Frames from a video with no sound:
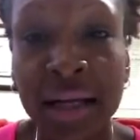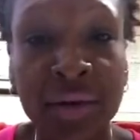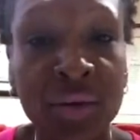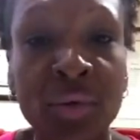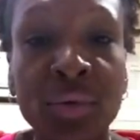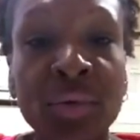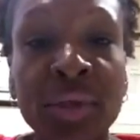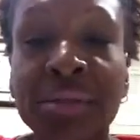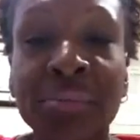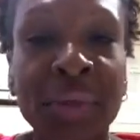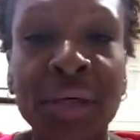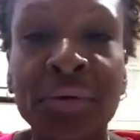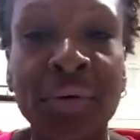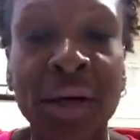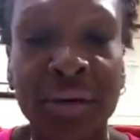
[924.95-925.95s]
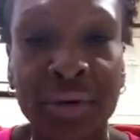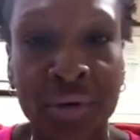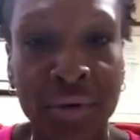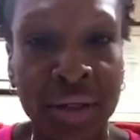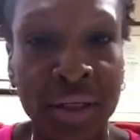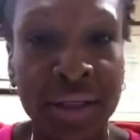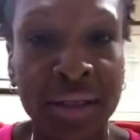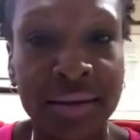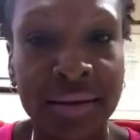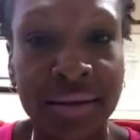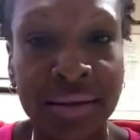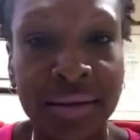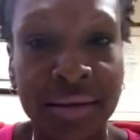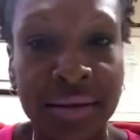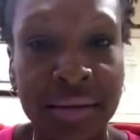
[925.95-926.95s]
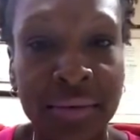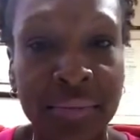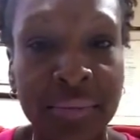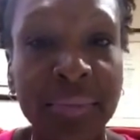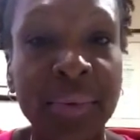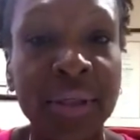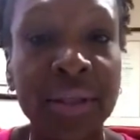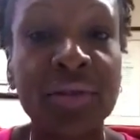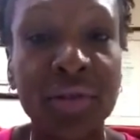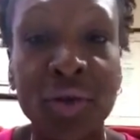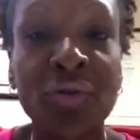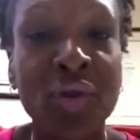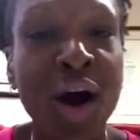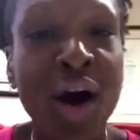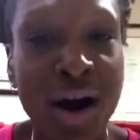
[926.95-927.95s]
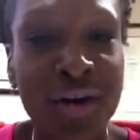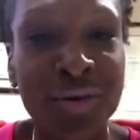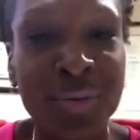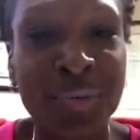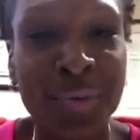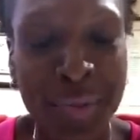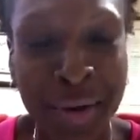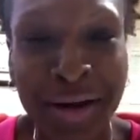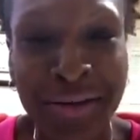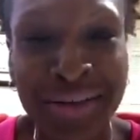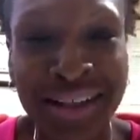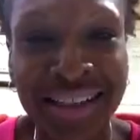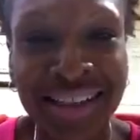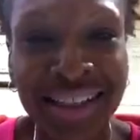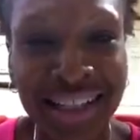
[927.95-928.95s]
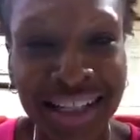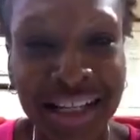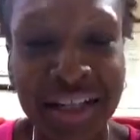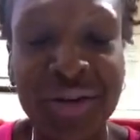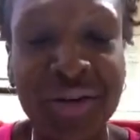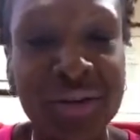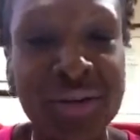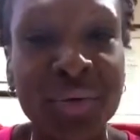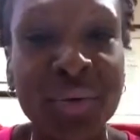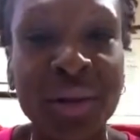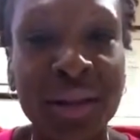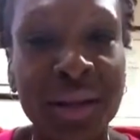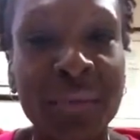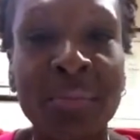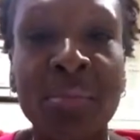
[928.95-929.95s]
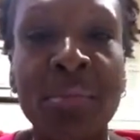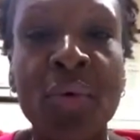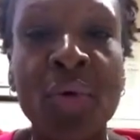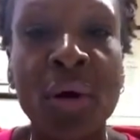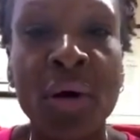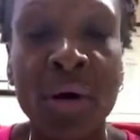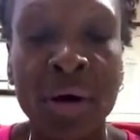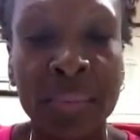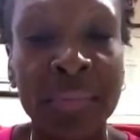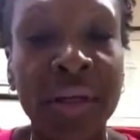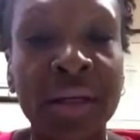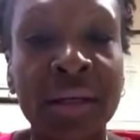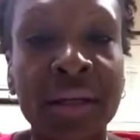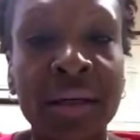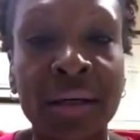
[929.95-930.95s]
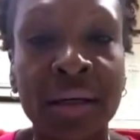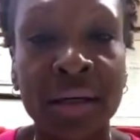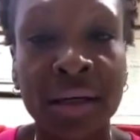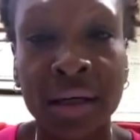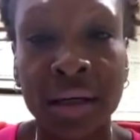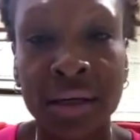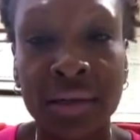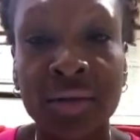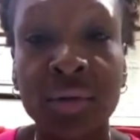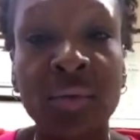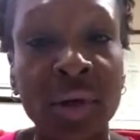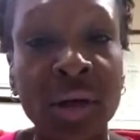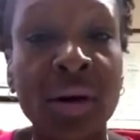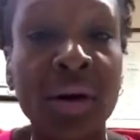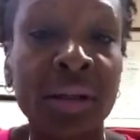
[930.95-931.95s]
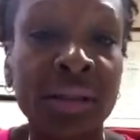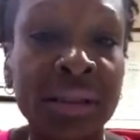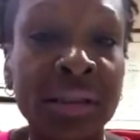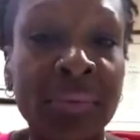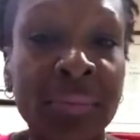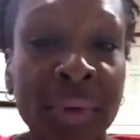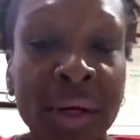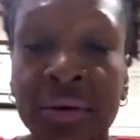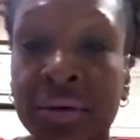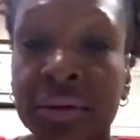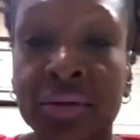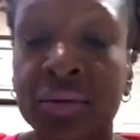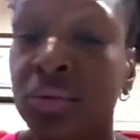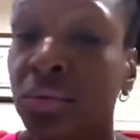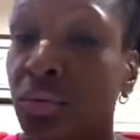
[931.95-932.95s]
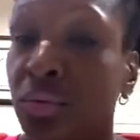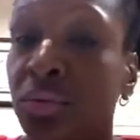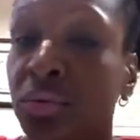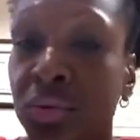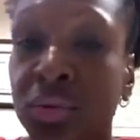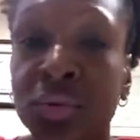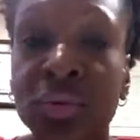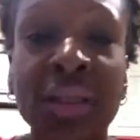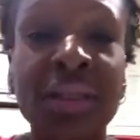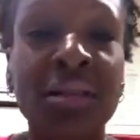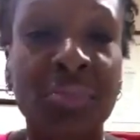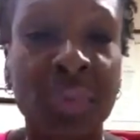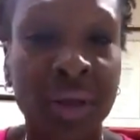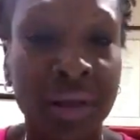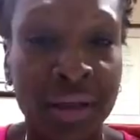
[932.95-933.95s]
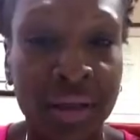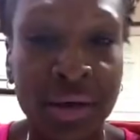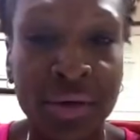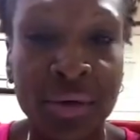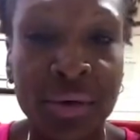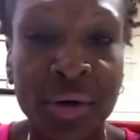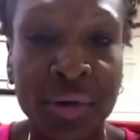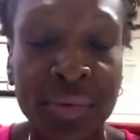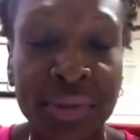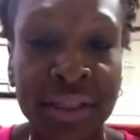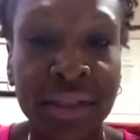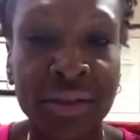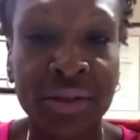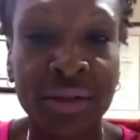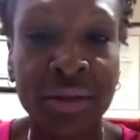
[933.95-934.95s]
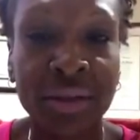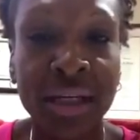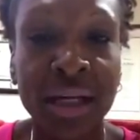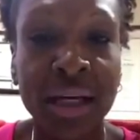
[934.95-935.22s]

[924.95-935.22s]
You don't need to be around your kids because you're a horrible parent and you're doing them more harm than good. So there are some parents who need to be under an order of protection.